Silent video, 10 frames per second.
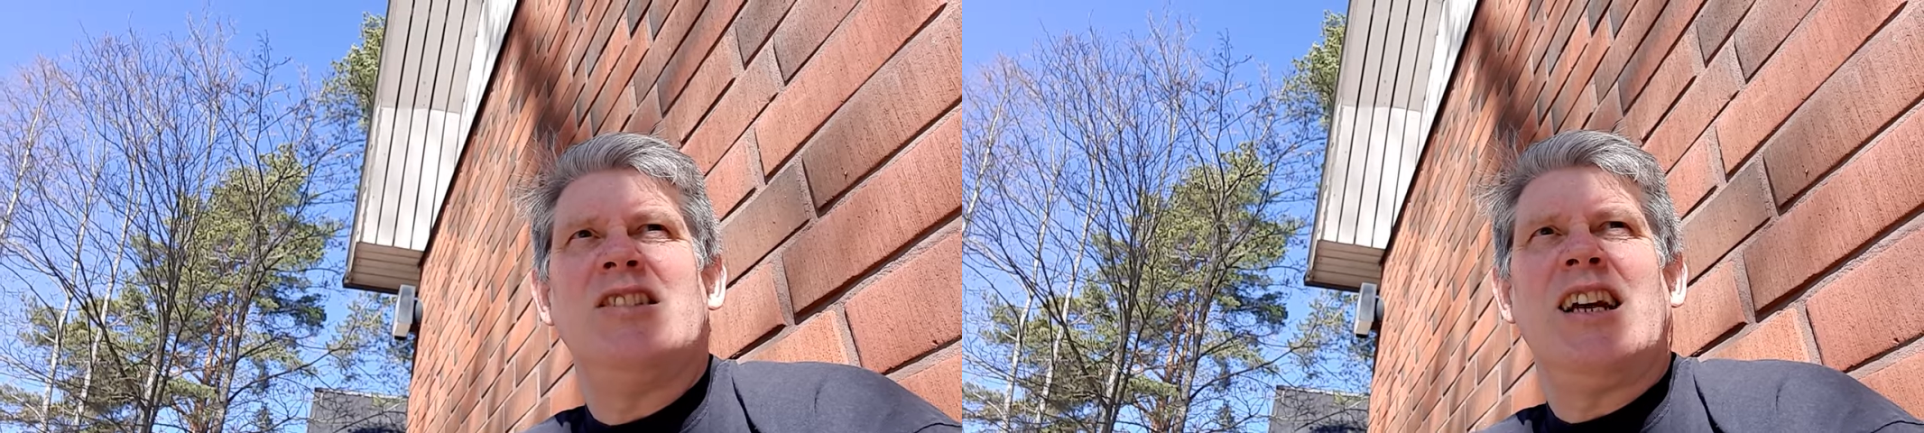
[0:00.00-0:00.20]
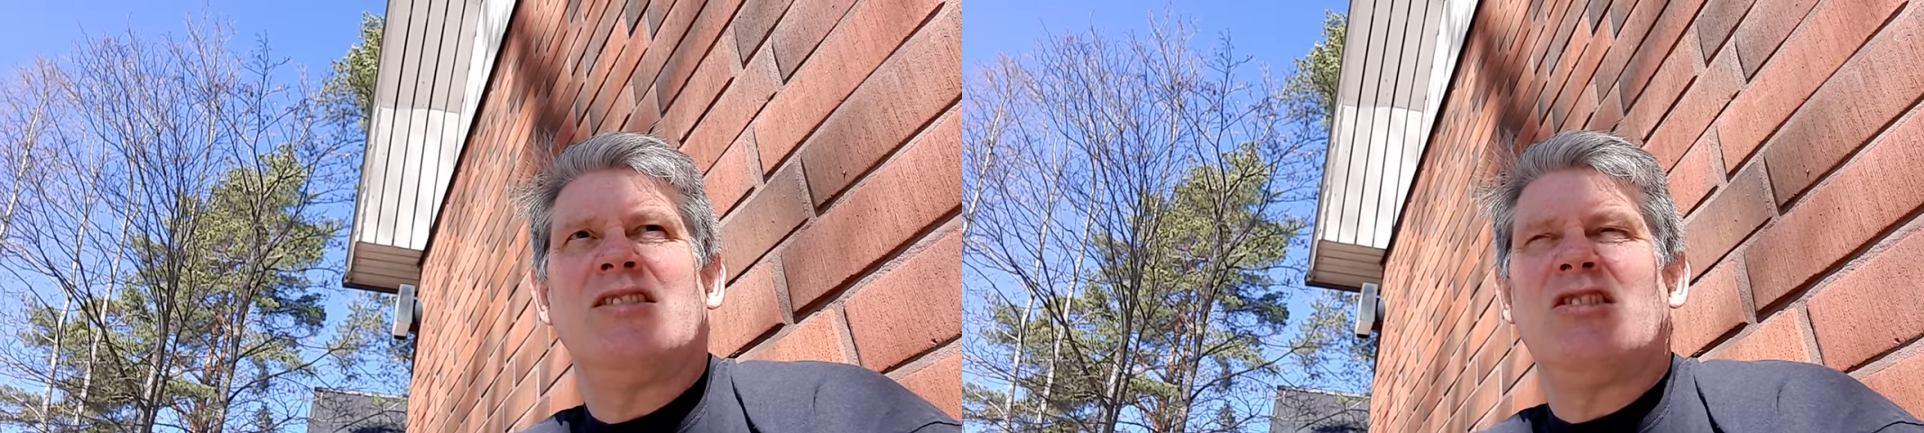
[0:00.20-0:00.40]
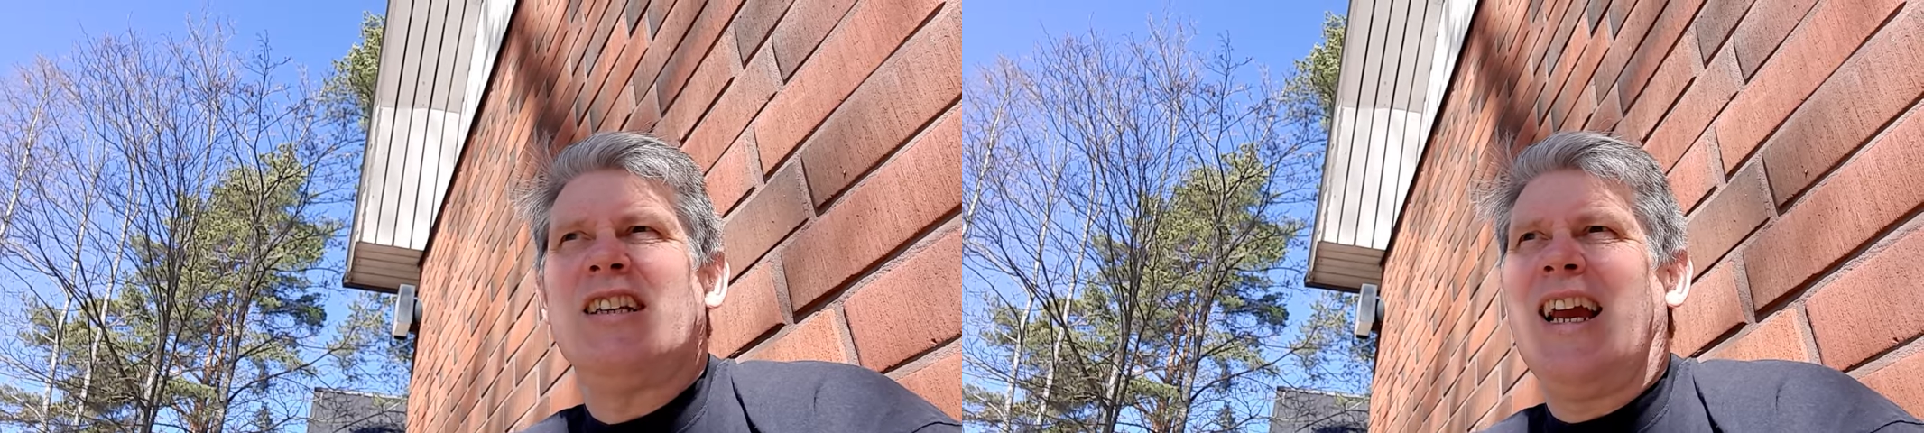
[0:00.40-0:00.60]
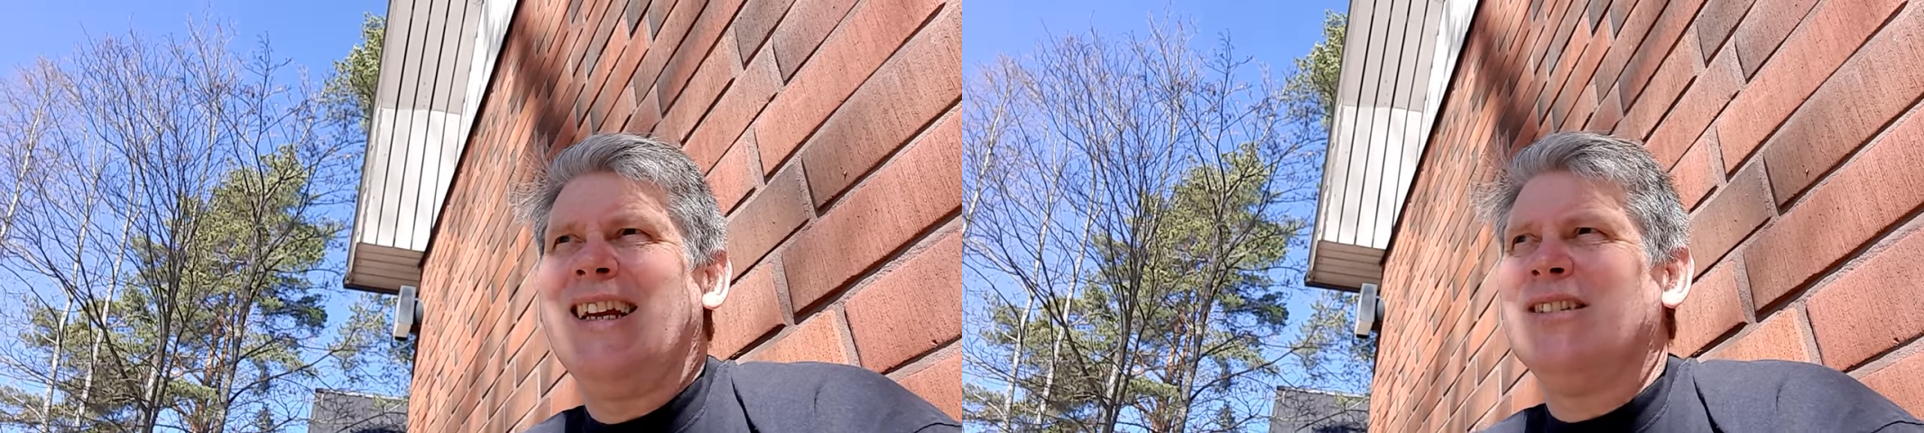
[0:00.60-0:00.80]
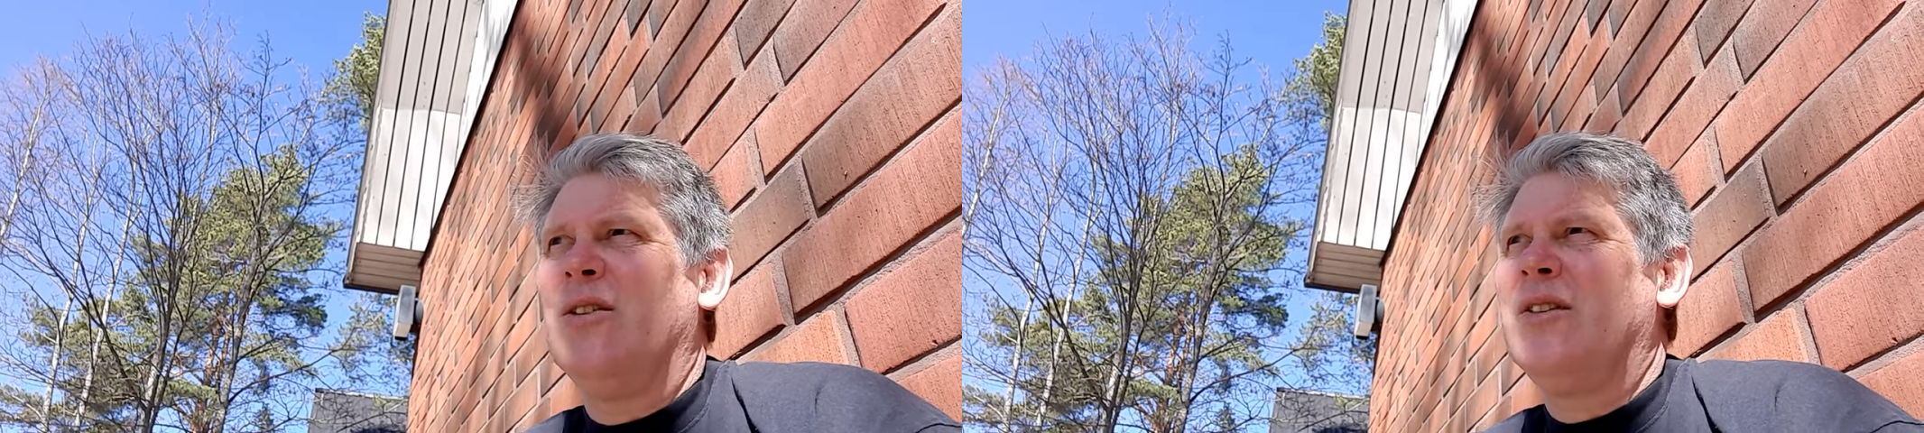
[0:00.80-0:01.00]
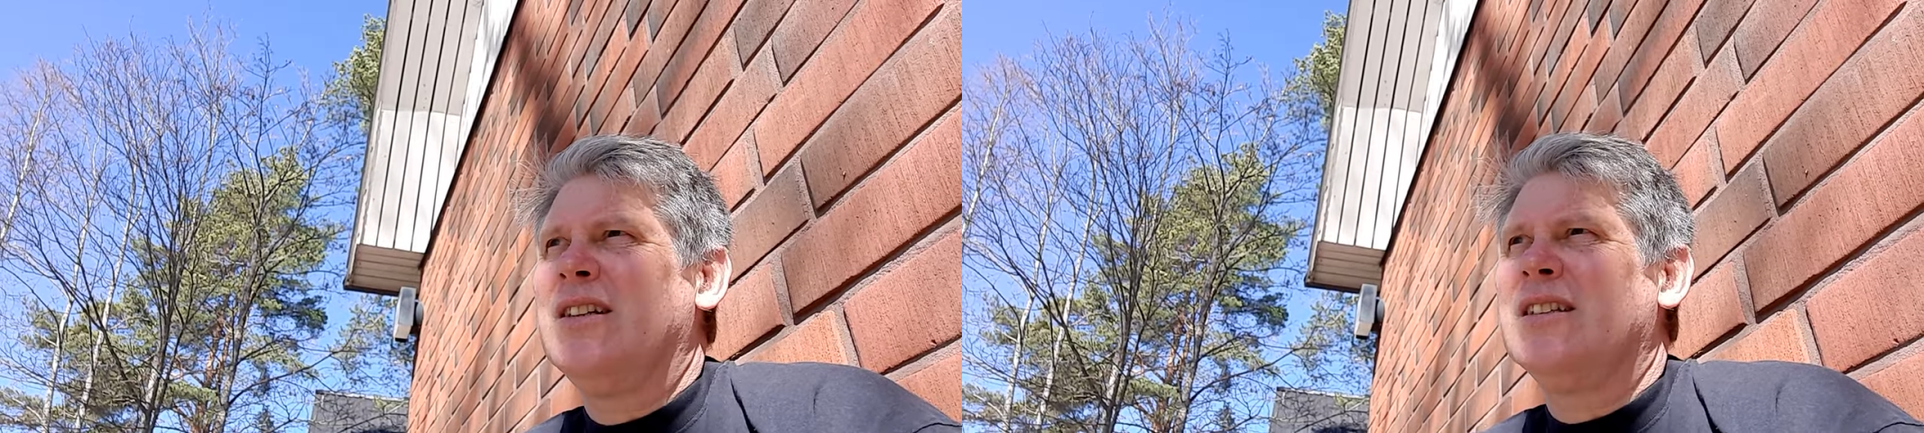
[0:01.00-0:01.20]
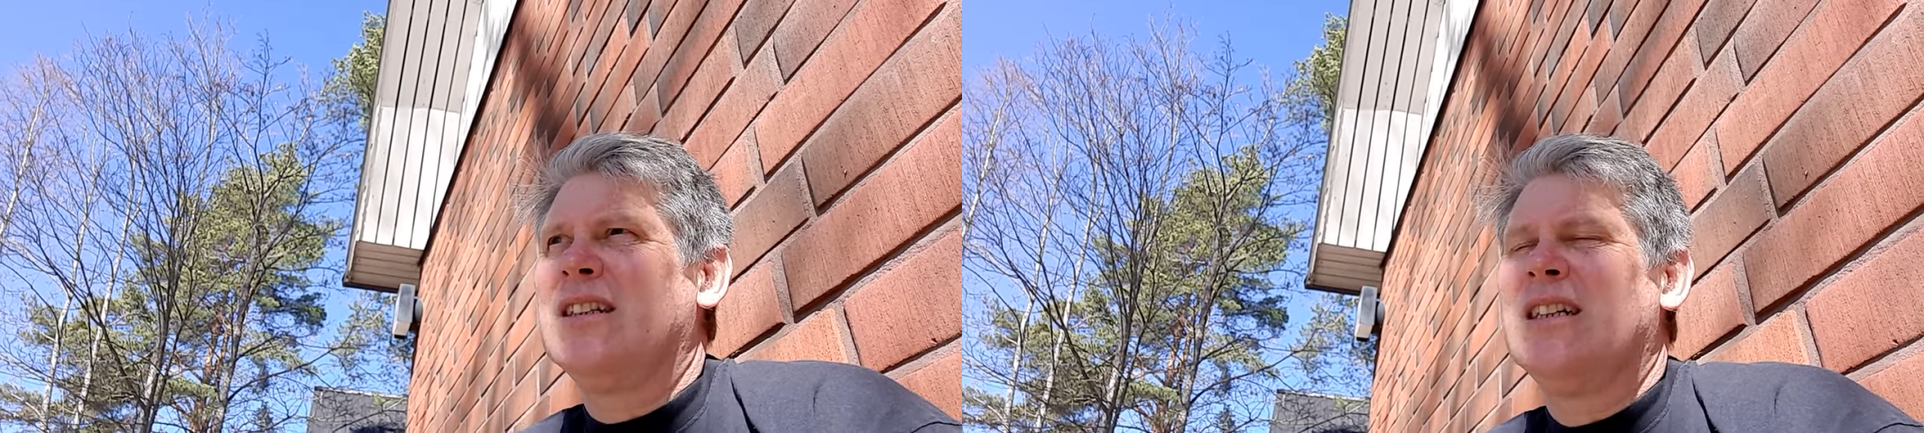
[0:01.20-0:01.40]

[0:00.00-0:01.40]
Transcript: you're actually getting nothing.